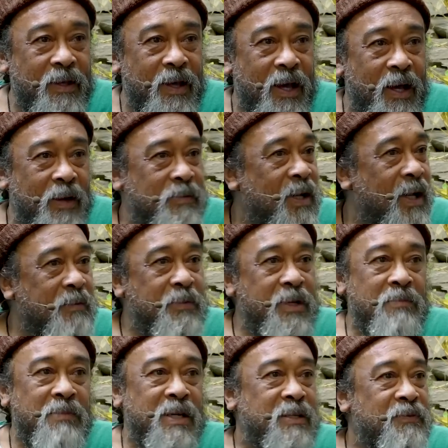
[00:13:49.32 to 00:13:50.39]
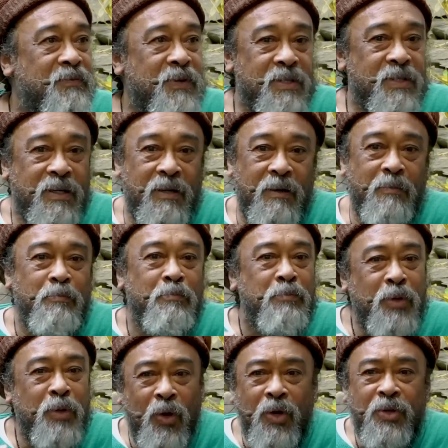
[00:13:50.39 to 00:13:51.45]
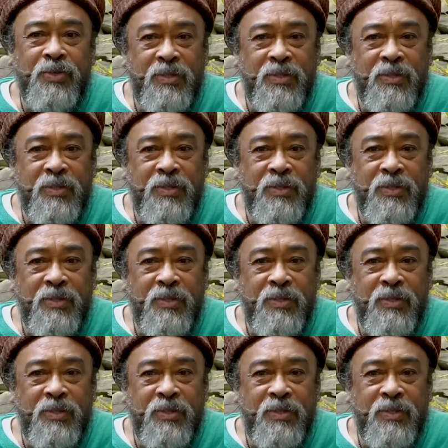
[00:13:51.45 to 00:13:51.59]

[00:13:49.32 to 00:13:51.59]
I'm not being metaphysical. Pure,